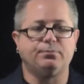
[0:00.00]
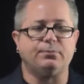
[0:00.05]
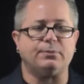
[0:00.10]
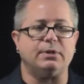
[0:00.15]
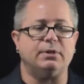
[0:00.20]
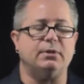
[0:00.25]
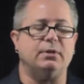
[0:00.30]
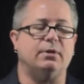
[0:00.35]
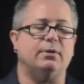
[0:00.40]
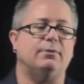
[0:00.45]

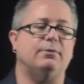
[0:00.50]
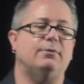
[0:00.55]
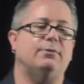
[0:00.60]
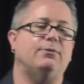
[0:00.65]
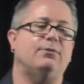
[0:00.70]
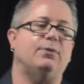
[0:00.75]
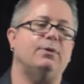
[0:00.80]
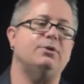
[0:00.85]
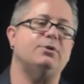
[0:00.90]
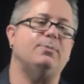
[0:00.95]
the
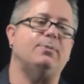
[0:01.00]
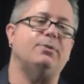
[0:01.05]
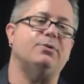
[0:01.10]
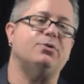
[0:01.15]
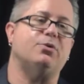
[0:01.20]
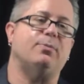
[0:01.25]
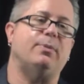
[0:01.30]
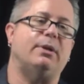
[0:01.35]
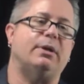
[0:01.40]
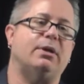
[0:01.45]
French
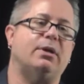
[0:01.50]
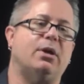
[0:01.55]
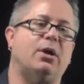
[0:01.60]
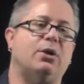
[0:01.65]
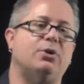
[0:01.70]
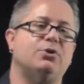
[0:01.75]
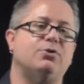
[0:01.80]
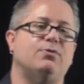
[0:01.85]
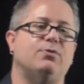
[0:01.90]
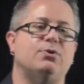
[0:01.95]
minister made a
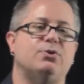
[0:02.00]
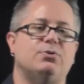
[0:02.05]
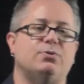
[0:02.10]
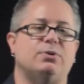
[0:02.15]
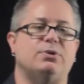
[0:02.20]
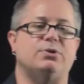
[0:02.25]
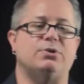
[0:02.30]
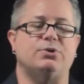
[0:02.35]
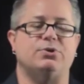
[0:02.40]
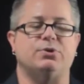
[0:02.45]
controversial
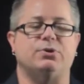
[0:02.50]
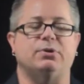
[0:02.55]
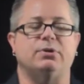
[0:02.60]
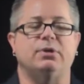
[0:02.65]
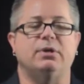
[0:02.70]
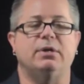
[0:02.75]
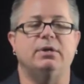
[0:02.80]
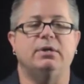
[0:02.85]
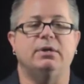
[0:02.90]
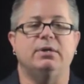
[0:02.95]
decision
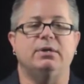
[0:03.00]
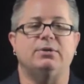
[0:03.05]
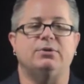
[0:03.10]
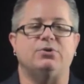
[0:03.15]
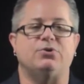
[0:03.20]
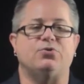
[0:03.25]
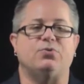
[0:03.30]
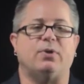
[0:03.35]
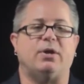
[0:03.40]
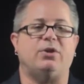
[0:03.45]

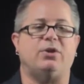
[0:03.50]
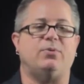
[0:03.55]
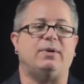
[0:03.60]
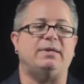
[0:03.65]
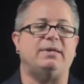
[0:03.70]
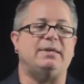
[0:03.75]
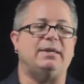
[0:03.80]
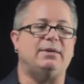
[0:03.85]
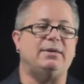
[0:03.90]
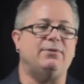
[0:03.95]
to try to
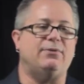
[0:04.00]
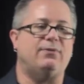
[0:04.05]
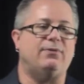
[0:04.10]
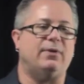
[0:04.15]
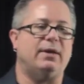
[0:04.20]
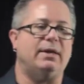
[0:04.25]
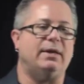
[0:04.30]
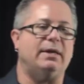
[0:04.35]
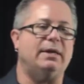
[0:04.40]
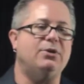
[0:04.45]

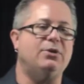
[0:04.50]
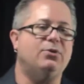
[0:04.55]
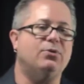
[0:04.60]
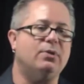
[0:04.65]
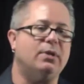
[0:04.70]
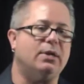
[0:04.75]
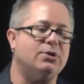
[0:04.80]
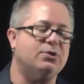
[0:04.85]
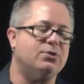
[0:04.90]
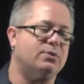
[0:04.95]
identify
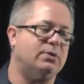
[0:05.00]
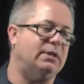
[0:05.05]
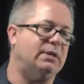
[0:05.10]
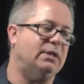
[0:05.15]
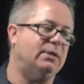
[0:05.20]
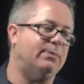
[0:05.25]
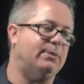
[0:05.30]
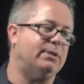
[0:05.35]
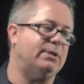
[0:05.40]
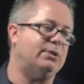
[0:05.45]
intellectually
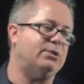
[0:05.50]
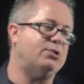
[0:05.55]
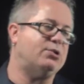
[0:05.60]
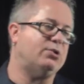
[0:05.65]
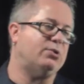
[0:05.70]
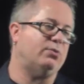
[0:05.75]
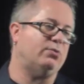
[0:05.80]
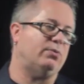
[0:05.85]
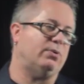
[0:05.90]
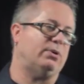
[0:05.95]
limited
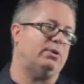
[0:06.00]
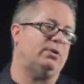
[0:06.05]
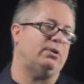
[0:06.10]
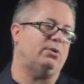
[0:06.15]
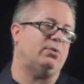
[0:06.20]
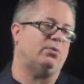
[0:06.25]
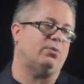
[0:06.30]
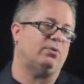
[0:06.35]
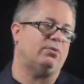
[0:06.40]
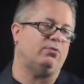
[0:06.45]
children
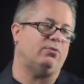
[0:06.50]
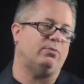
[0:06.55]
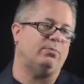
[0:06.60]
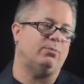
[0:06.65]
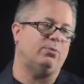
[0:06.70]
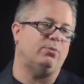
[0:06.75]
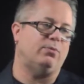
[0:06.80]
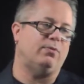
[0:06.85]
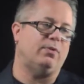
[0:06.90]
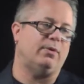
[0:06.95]
in order to
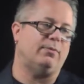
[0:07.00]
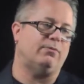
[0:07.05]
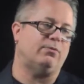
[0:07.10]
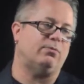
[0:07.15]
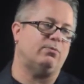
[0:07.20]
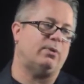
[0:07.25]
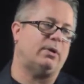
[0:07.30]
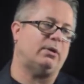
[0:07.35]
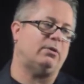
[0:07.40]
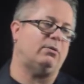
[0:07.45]
remove them
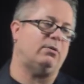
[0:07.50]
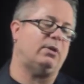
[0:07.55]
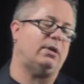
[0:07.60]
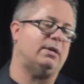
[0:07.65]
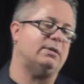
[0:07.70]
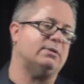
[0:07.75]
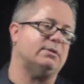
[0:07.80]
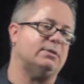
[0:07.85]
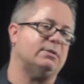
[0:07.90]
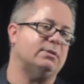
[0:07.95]
from regular
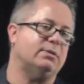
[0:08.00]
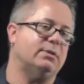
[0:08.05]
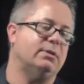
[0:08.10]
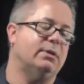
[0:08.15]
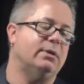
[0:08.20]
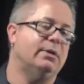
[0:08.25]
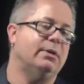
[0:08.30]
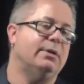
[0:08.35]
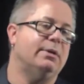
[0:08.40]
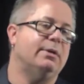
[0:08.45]
classes.
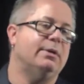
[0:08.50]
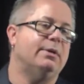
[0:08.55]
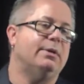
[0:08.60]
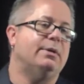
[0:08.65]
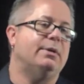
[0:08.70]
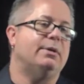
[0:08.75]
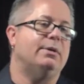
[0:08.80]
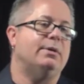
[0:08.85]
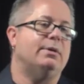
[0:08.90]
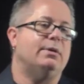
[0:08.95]

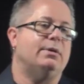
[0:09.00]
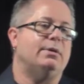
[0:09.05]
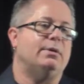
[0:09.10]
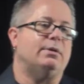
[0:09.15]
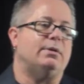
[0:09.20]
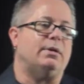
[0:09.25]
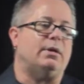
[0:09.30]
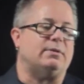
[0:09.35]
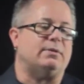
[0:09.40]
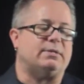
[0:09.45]

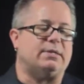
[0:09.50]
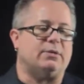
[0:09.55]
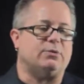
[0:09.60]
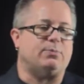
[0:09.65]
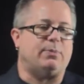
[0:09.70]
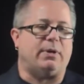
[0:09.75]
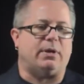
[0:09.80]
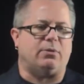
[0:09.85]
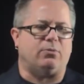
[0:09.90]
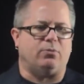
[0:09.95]
Now, it sounds
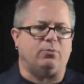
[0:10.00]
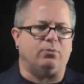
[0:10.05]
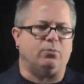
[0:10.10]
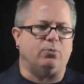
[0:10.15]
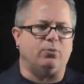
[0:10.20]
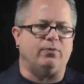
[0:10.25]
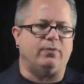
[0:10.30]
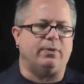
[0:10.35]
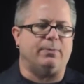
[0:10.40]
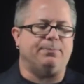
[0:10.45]
bad, I'm going to
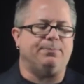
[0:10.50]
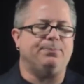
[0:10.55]
remove them.